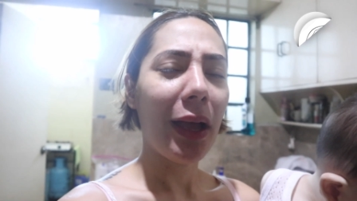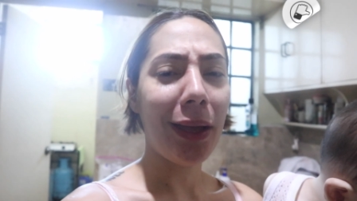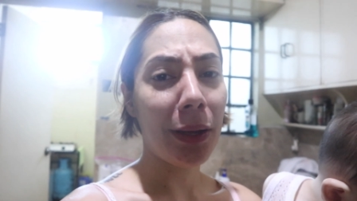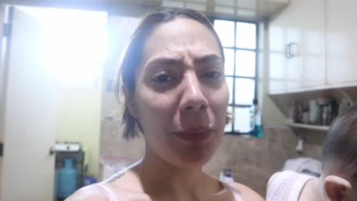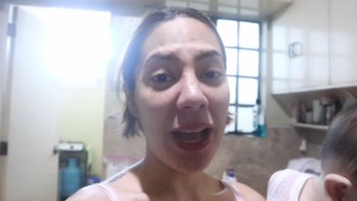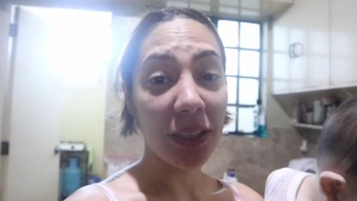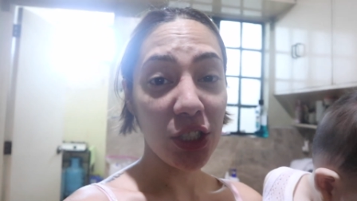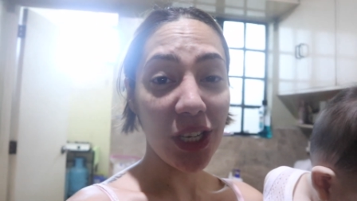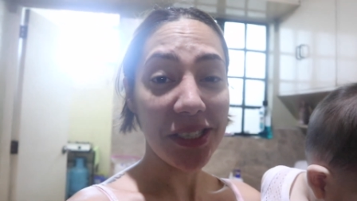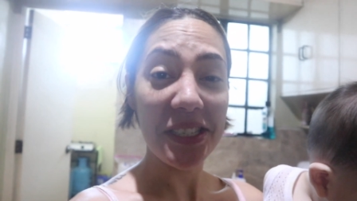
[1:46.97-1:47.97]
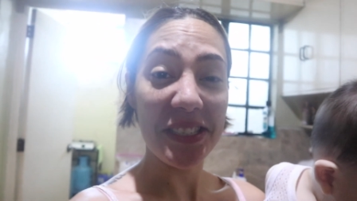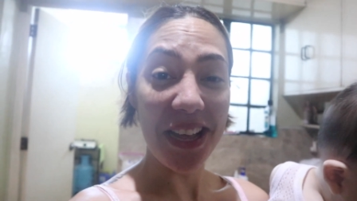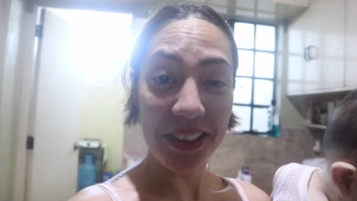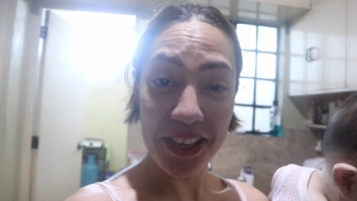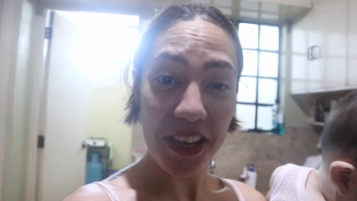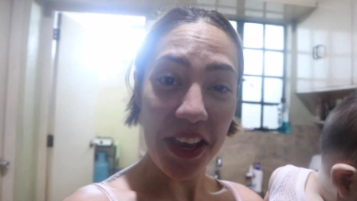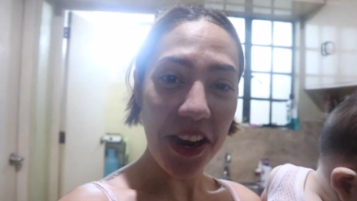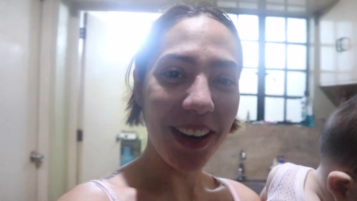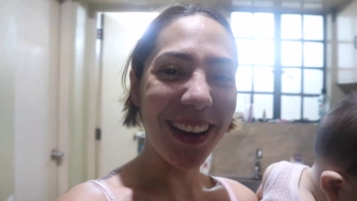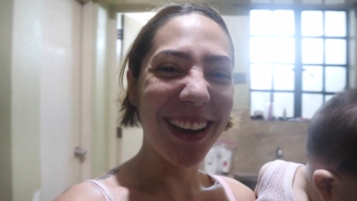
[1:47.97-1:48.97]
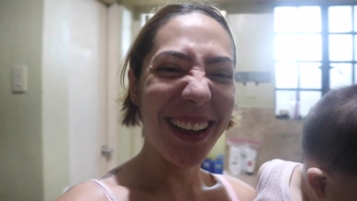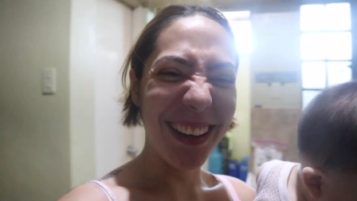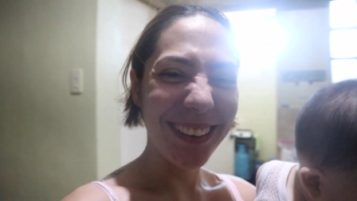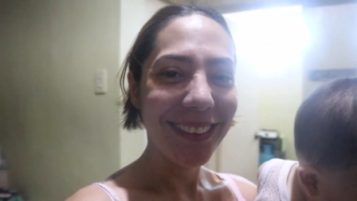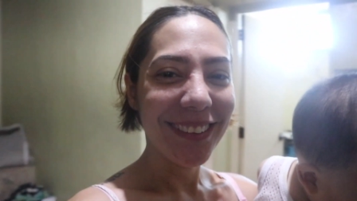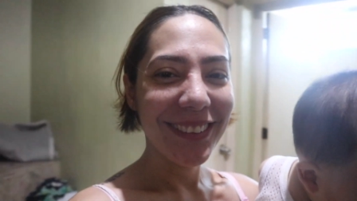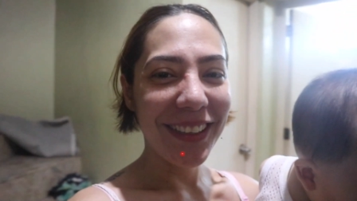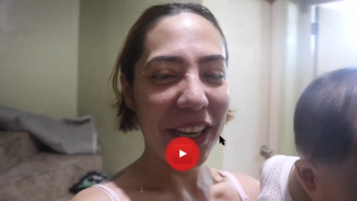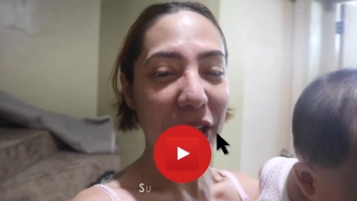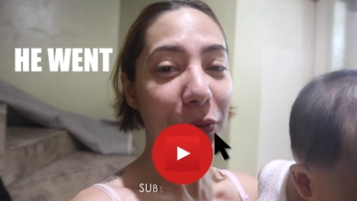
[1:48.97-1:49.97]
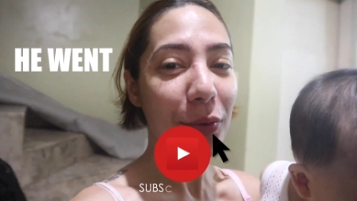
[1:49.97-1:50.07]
Ate Jess is not here. He